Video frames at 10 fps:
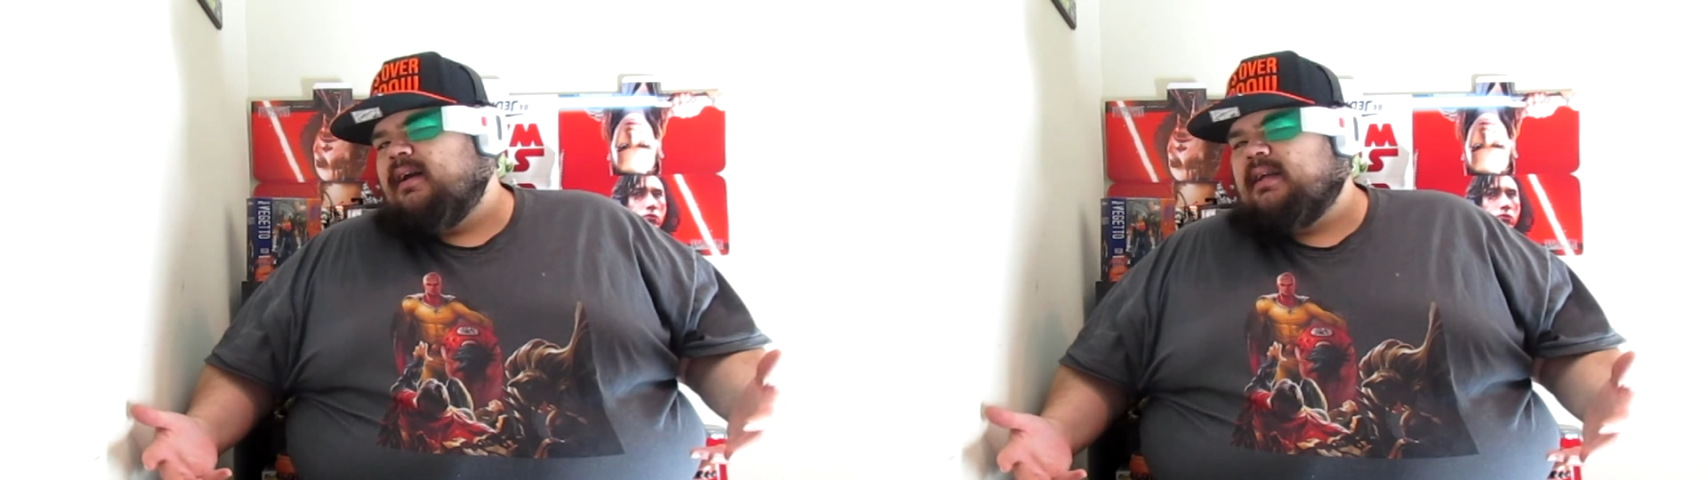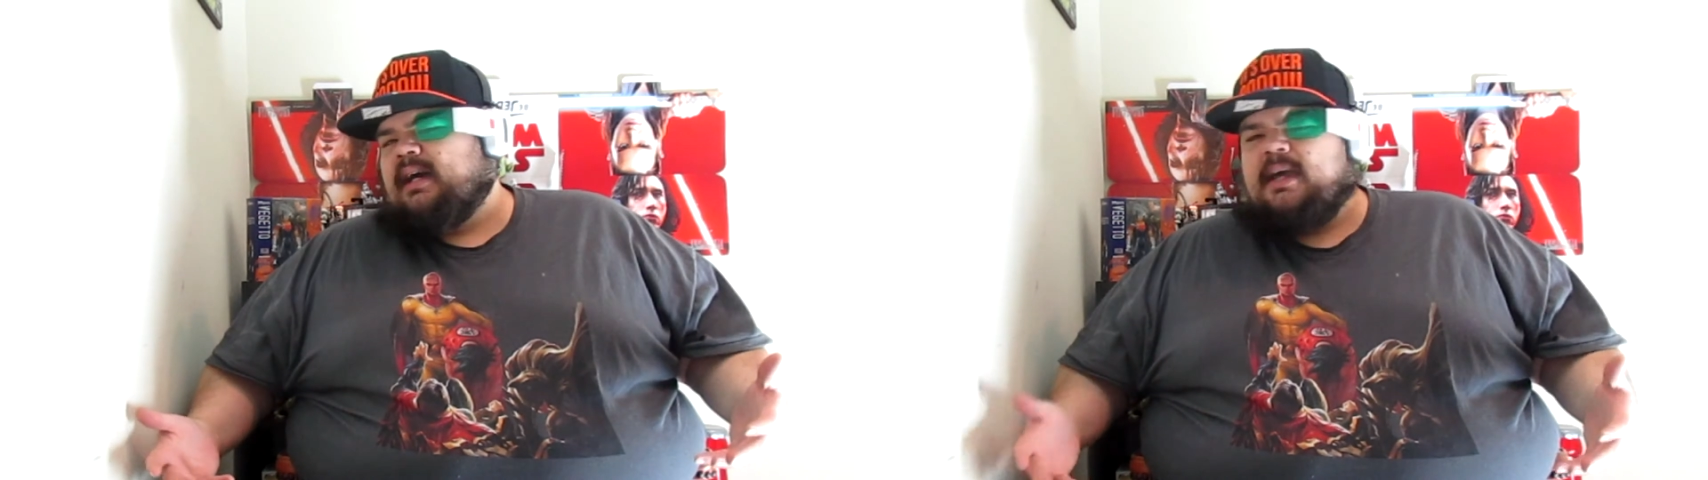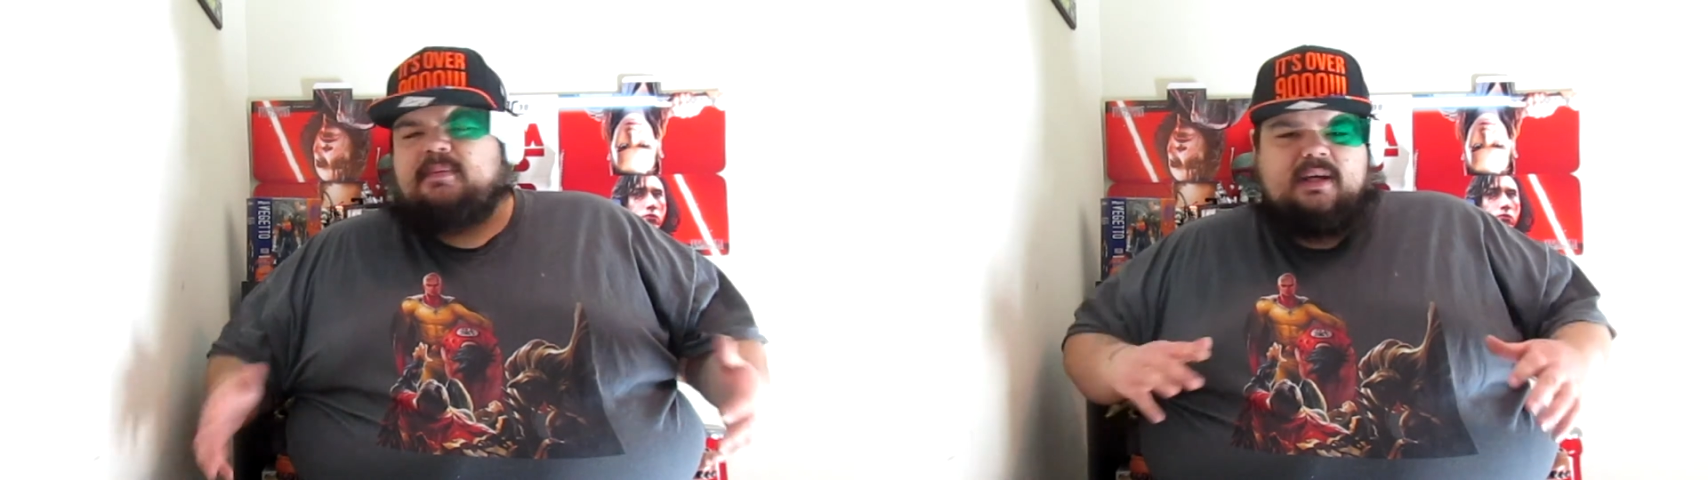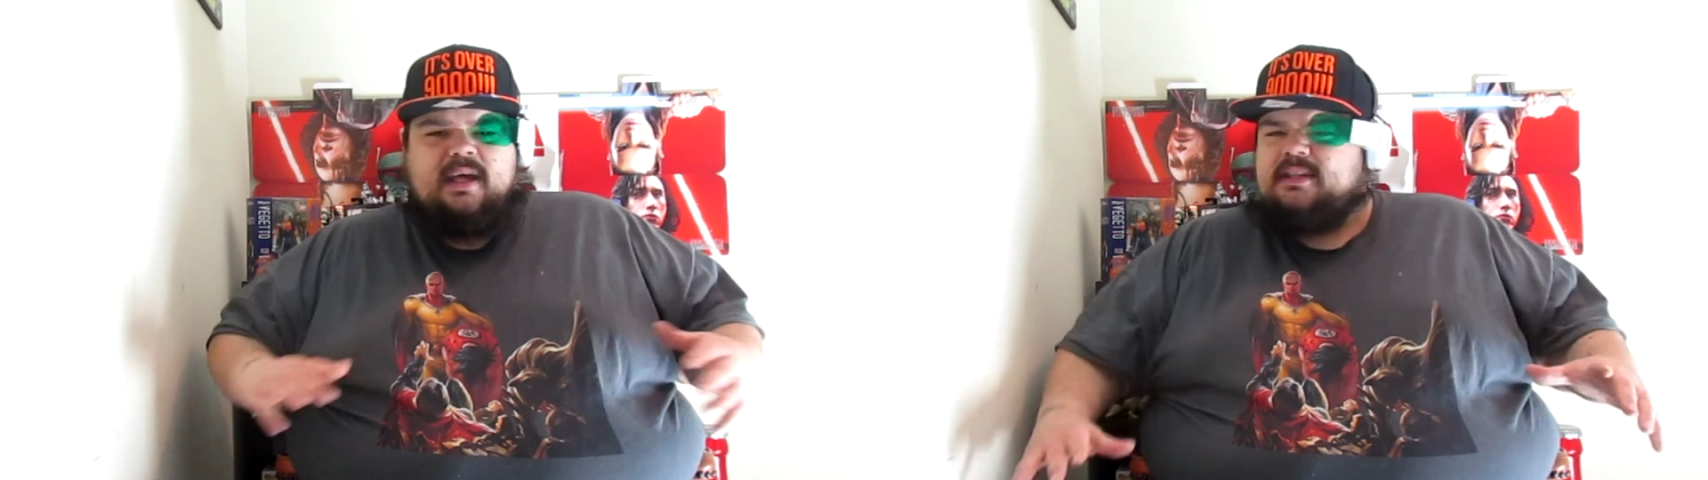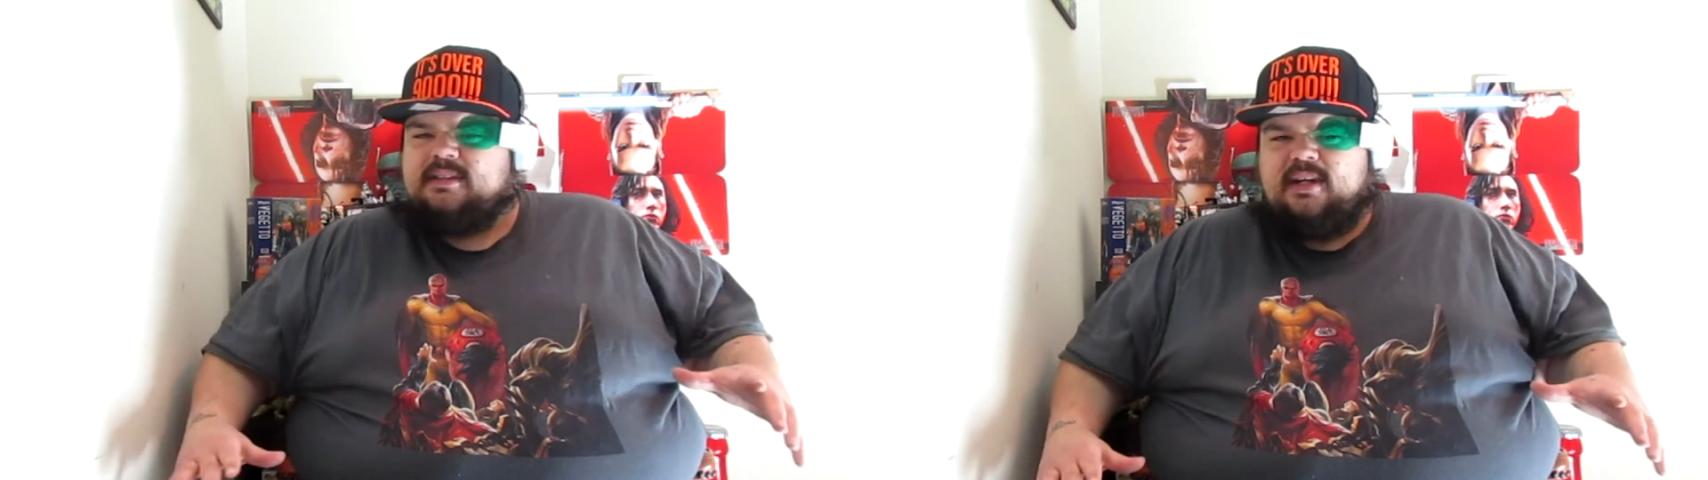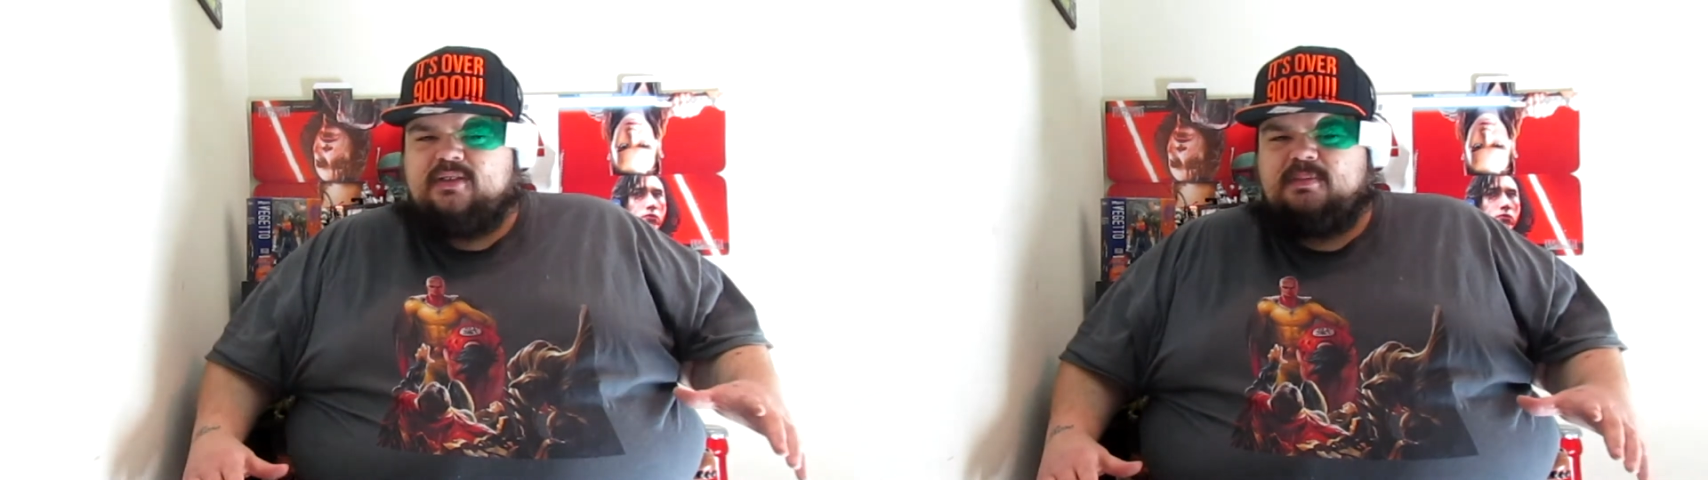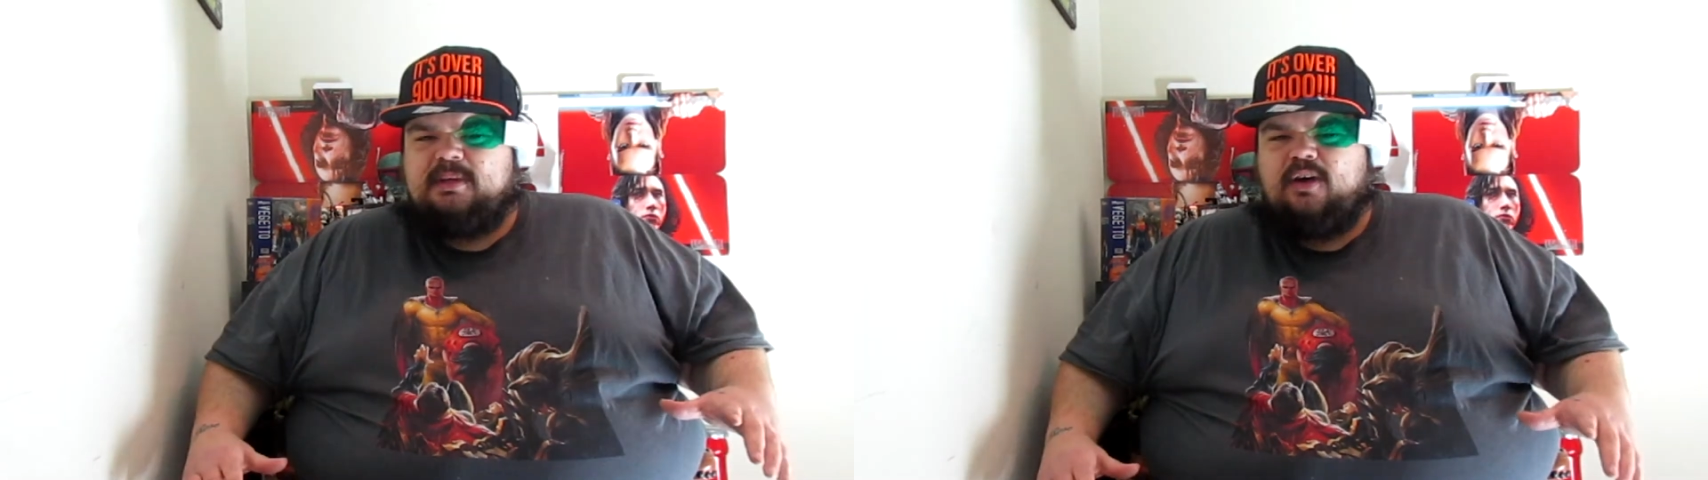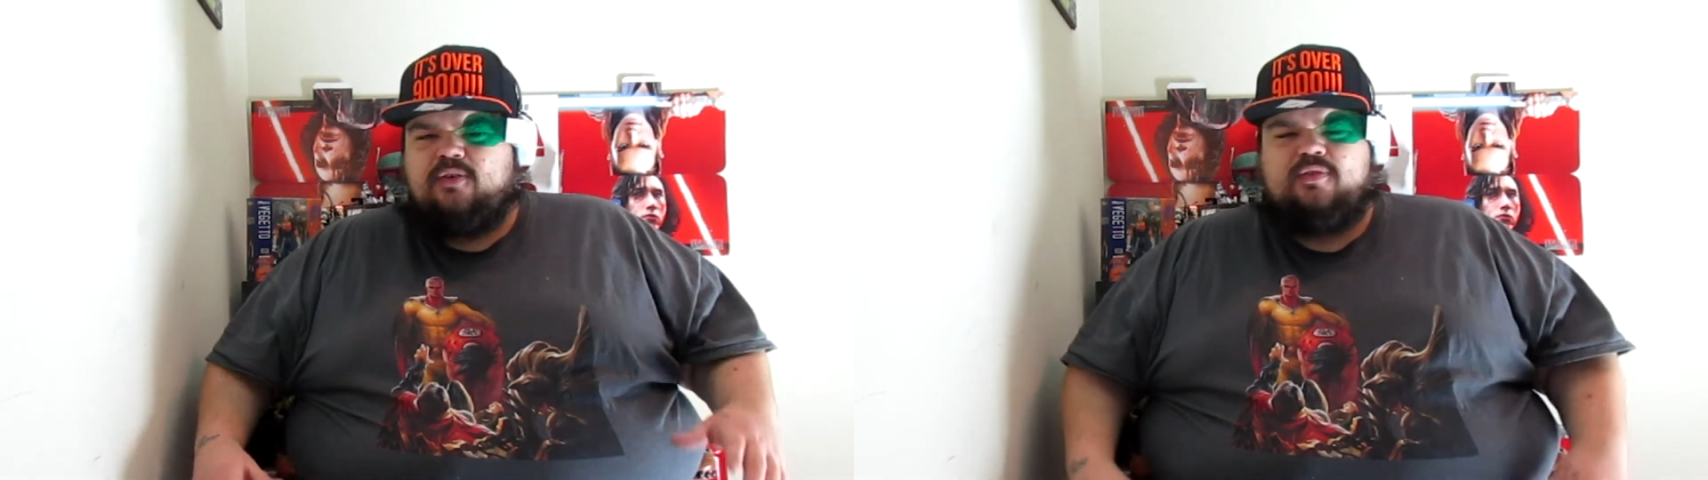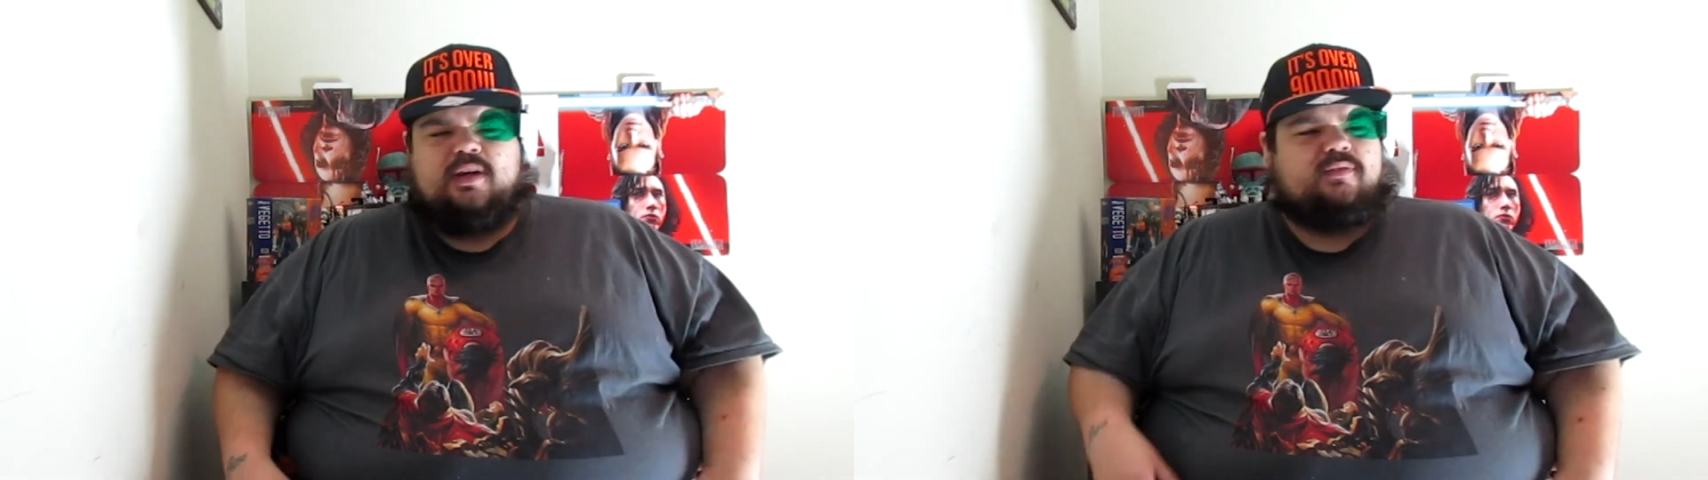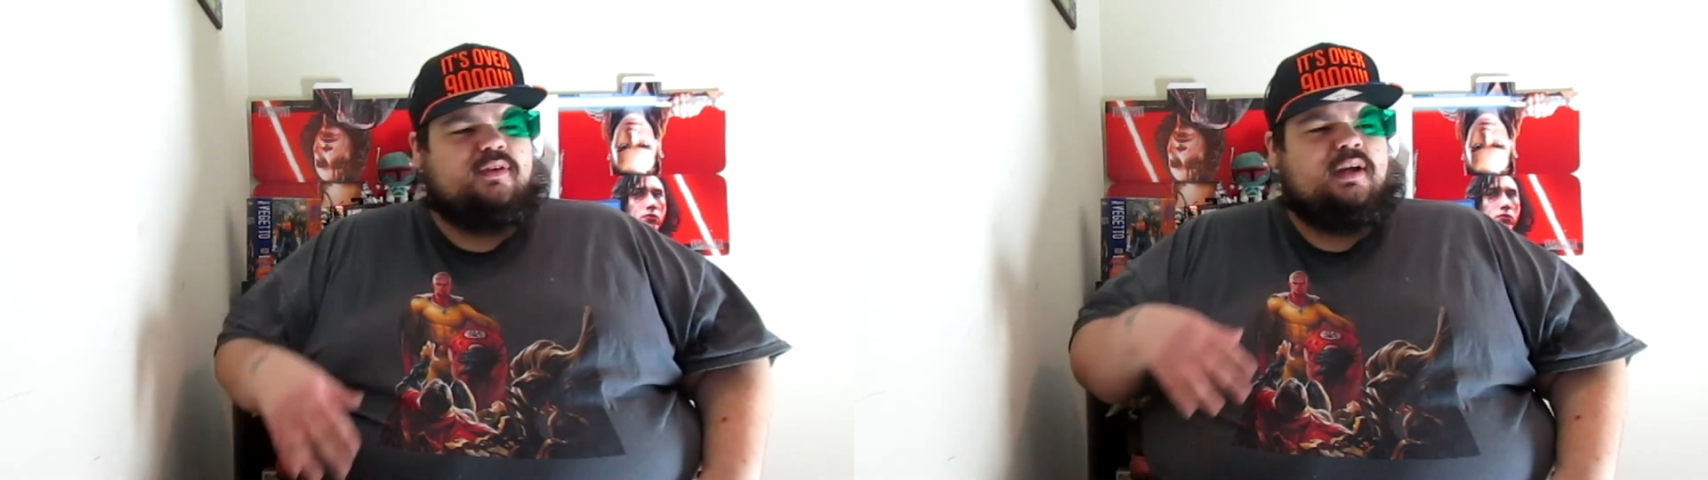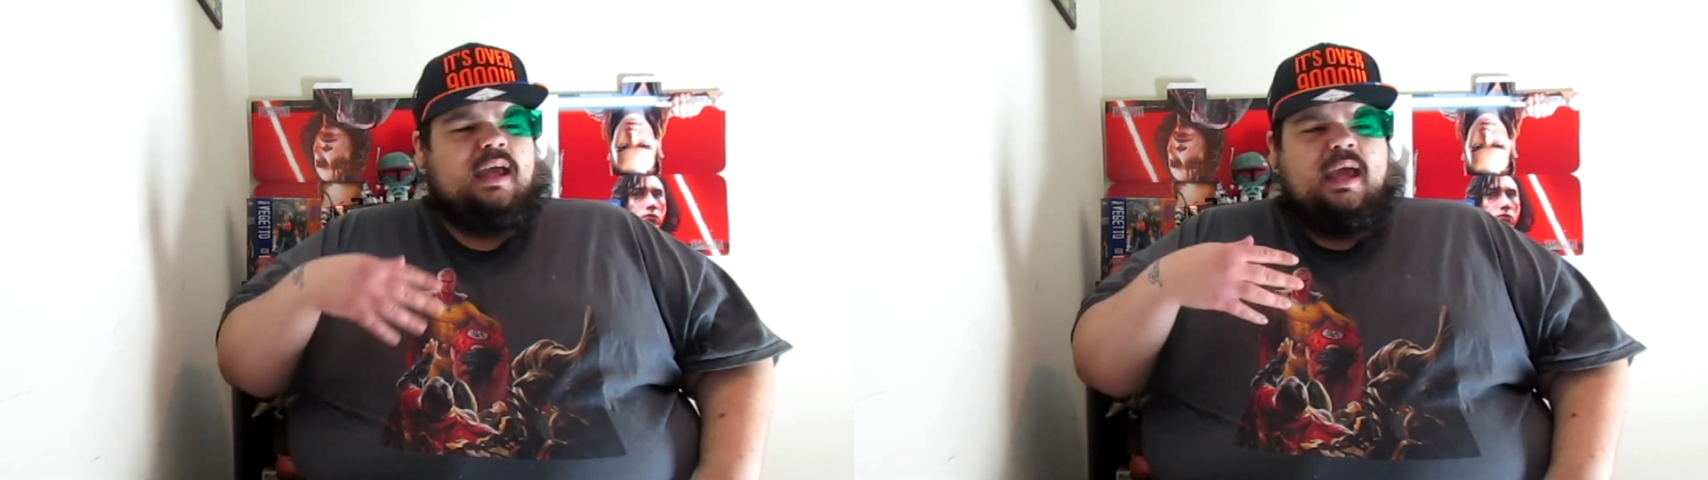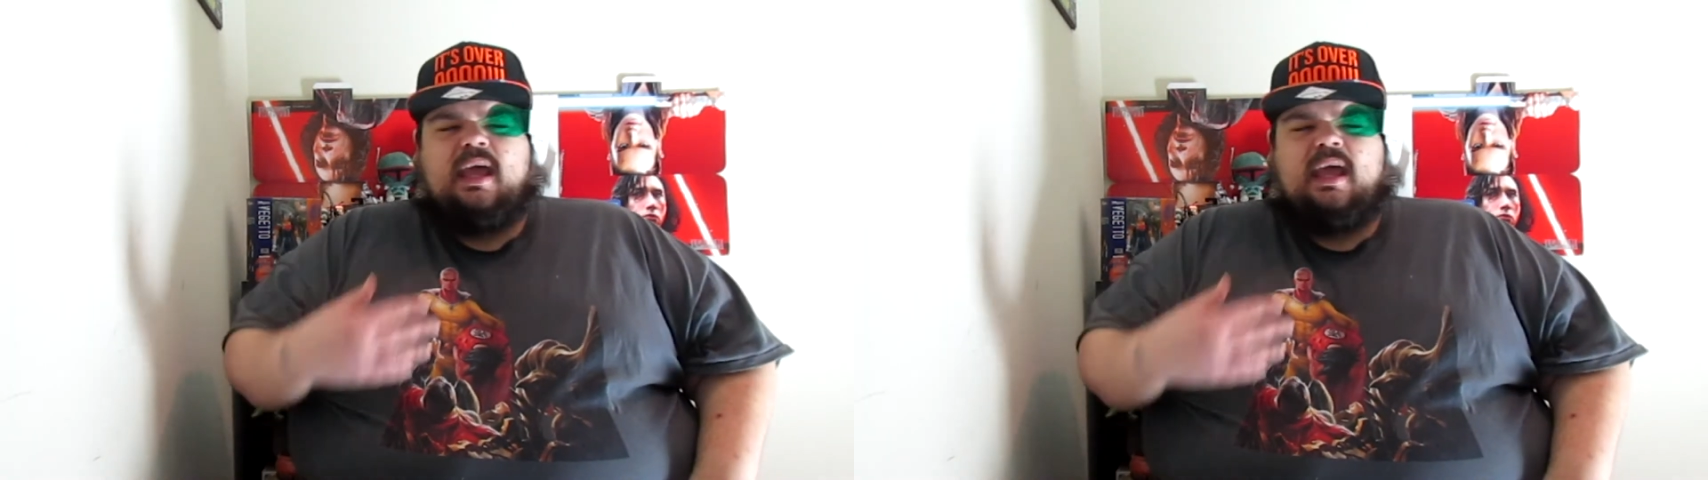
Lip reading: in the hype and I just thought it was going to be over forever.